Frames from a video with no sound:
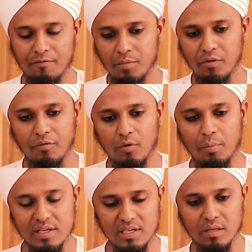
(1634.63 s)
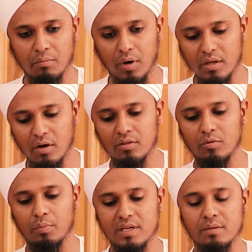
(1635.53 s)
before placing the body on, to
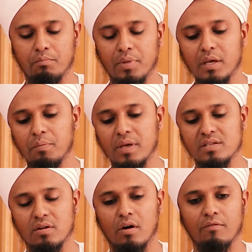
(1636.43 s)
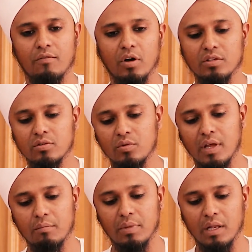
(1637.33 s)
place a big piece of cotton wool
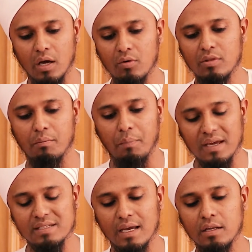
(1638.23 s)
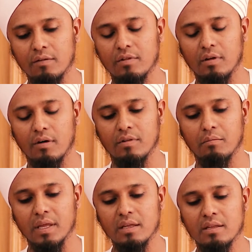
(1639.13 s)
at below the backside of the
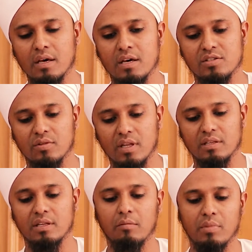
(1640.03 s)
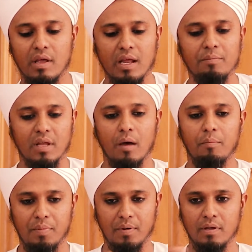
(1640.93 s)
mayyit, so that it can be wrapped
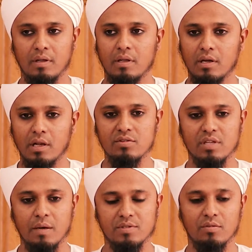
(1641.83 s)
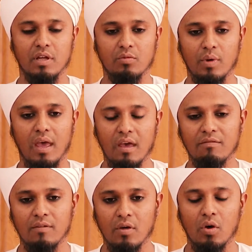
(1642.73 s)
up, closed up, so that we have
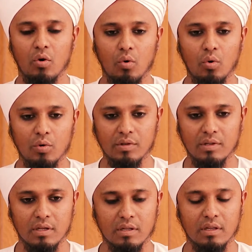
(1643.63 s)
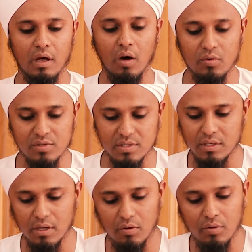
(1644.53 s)
all the holes,
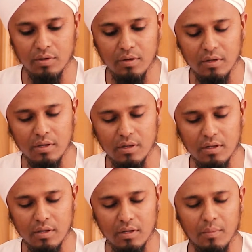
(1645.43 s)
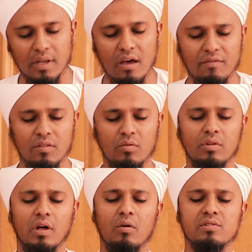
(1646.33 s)
all the manafid, all
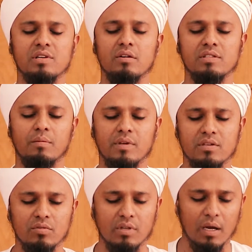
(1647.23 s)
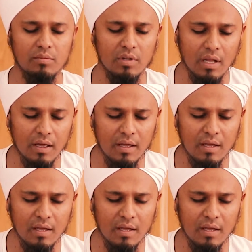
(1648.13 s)
the holes closed up. Yes, good, alhamdulillah.